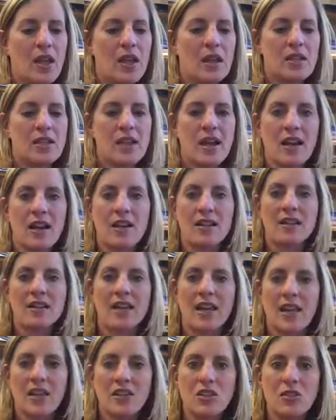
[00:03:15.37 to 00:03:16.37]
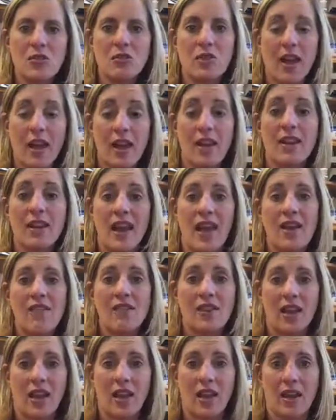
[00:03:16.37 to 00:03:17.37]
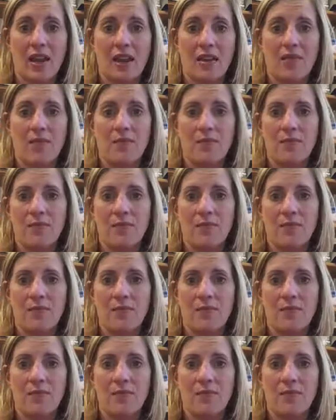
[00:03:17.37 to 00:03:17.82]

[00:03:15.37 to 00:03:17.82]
it's kids who can navigate,